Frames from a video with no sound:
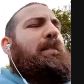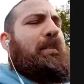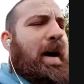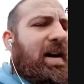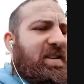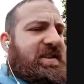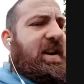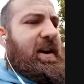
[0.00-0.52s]

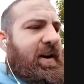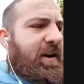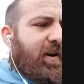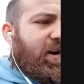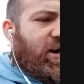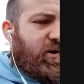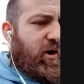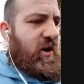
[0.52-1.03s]
Mata,
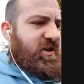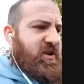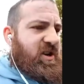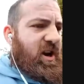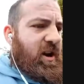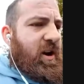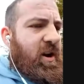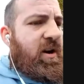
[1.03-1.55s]
and
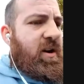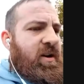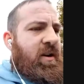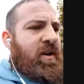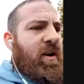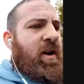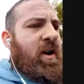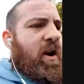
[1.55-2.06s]
Oscar,
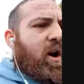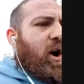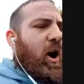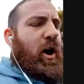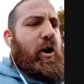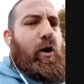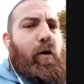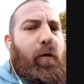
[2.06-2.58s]

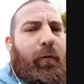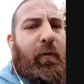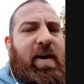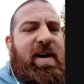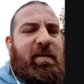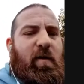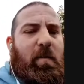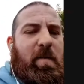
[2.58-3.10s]
and all
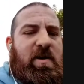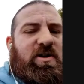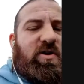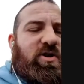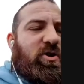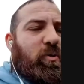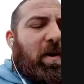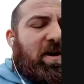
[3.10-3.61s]
3 of them had
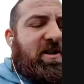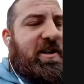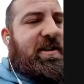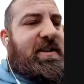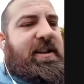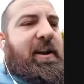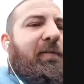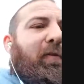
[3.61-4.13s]
switched
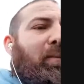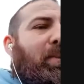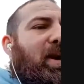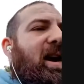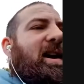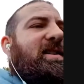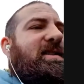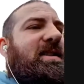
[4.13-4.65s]
into different
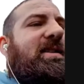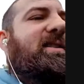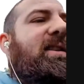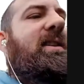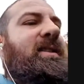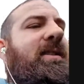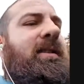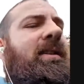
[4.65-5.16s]
places.